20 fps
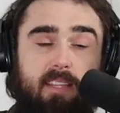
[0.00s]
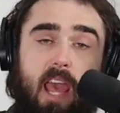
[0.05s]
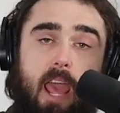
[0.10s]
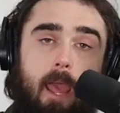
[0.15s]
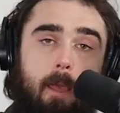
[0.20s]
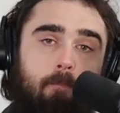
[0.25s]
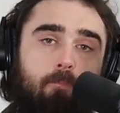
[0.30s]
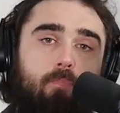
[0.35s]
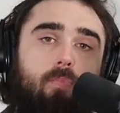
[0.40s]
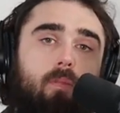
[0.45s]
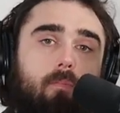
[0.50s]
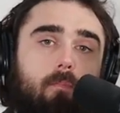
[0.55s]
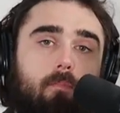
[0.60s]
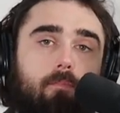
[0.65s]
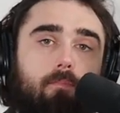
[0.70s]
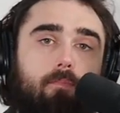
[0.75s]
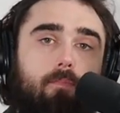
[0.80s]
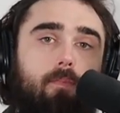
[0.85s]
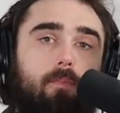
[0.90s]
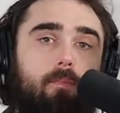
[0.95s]
day.
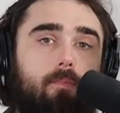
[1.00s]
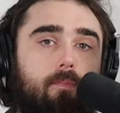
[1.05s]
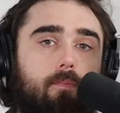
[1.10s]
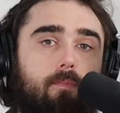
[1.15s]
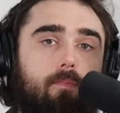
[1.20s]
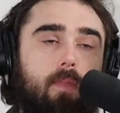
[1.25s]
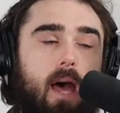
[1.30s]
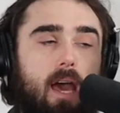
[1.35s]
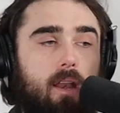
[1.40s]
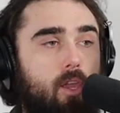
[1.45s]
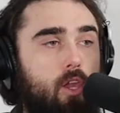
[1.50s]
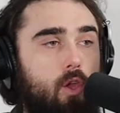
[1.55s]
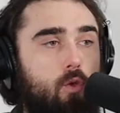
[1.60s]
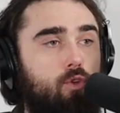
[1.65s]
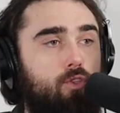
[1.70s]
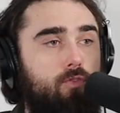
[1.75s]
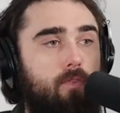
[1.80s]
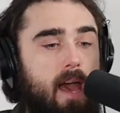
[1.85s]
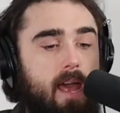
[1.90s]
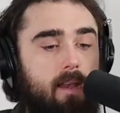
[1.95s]
Not a
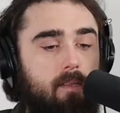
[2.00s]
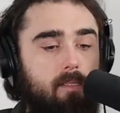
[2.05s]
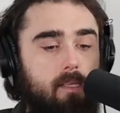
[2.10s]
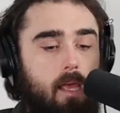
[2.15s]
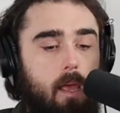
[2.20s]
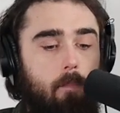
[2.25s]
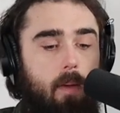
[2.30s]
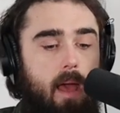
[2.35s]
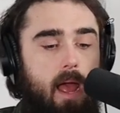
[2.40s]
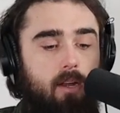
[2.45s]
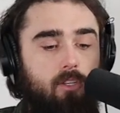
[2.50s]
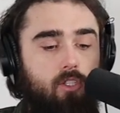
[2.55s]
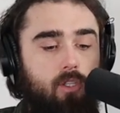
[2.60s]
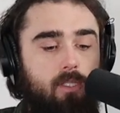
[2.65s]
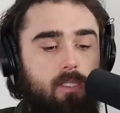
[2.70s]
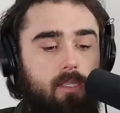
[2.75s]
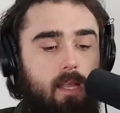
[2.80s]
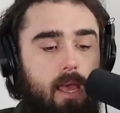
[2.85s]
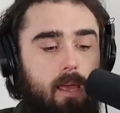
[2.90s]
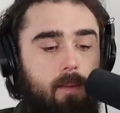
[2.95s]
huge fan of St.
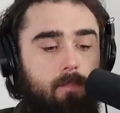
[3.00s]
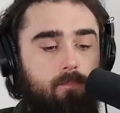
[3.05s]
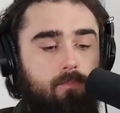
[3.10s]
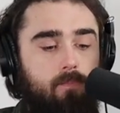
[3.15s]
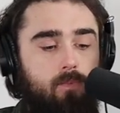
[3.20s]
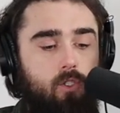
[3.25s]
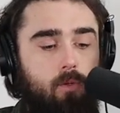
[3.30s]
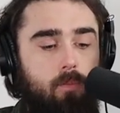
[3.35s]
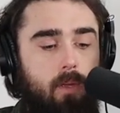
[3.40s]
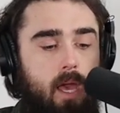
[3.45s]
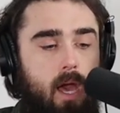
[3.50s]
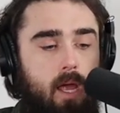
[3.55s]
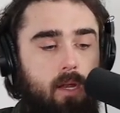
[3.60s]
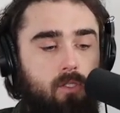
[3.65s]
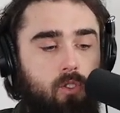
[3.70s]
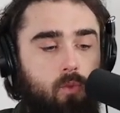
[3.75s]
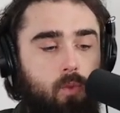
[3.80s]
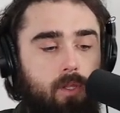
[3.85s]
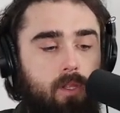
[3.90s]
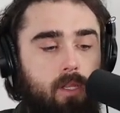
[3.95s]
Patrick's Day, to be
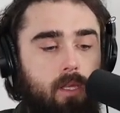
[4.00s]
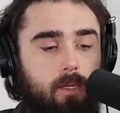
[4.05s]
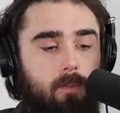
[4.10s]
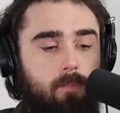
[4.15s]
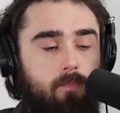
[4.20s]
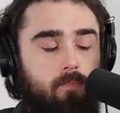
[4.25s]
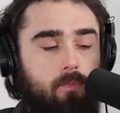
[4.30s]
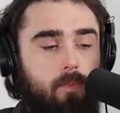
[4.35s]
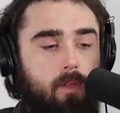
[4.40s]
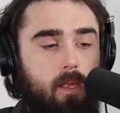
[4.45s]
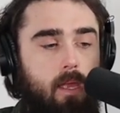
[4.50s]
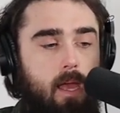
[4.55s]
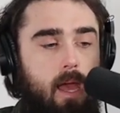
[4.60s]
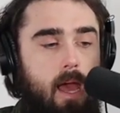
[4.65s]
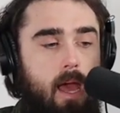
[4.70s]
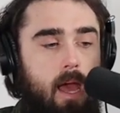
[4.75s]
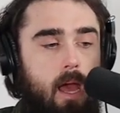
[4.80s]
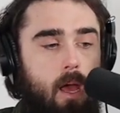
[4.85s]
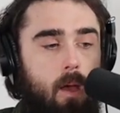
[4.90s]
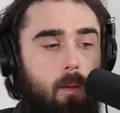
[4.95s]
honest with you.
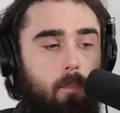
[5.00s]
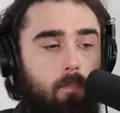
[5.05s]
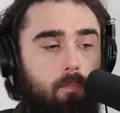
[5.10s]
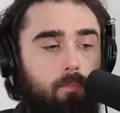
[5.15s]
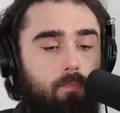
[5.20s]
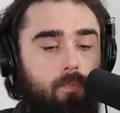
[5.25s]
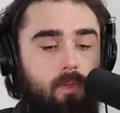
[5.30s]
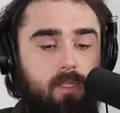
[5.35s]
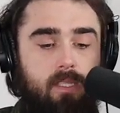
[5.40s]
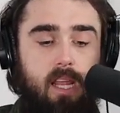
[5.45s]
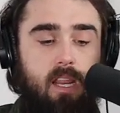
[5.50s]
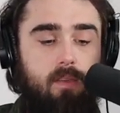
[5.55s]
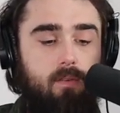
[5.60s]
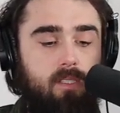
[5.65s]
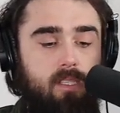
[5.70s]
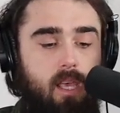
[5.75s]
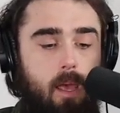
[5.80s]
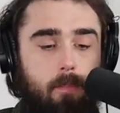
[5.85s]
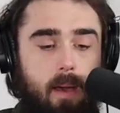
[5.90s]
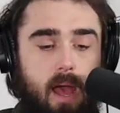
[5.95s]
It's not
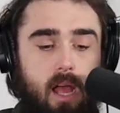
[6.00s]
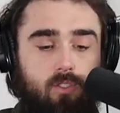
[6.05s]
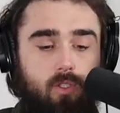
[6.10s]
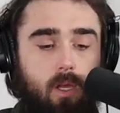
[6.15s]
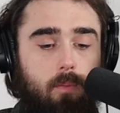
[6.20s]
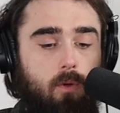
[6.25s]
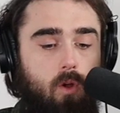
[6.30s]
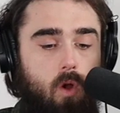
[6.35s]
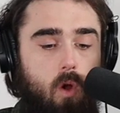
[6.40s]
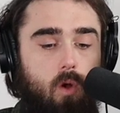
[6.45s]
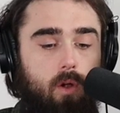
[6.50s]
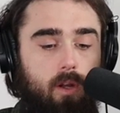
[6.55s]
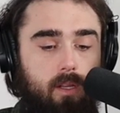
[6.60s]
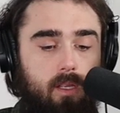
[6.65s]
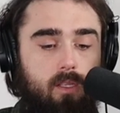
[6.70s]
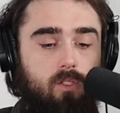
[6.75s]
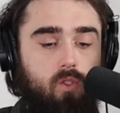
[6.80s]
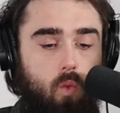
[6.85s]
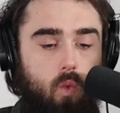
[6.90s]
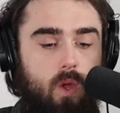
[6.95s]
even St. Patrick. I'm
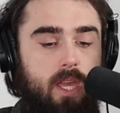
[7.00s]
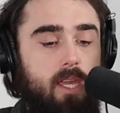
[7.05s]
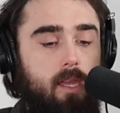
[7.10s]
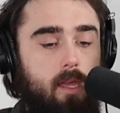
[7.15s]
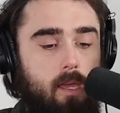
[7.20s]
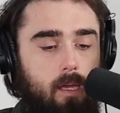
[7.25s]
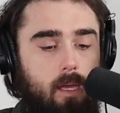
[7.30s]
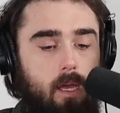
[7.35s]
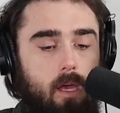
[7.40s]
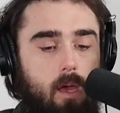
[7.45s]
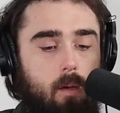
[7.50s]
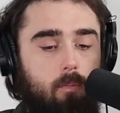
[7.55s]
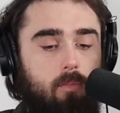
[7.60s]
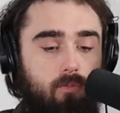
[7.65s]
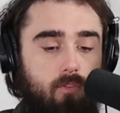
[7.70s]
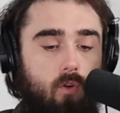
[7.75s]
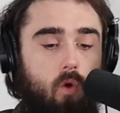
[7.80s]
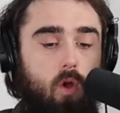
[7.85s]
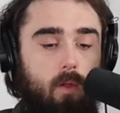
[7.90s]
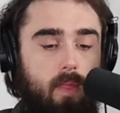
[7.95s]
recording this a week
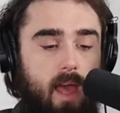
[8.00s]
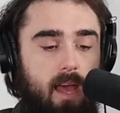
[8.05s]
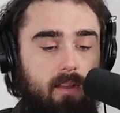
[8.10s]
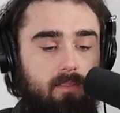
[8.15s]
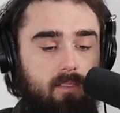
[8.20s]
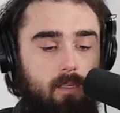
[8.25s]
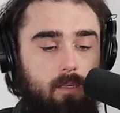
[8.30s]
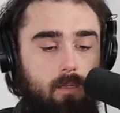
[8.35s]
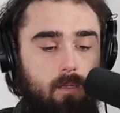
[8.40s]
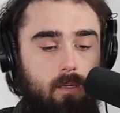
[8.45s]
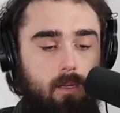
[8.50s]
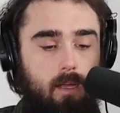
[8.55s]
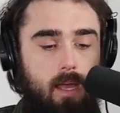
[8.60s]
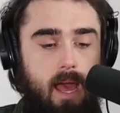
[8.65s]
before that.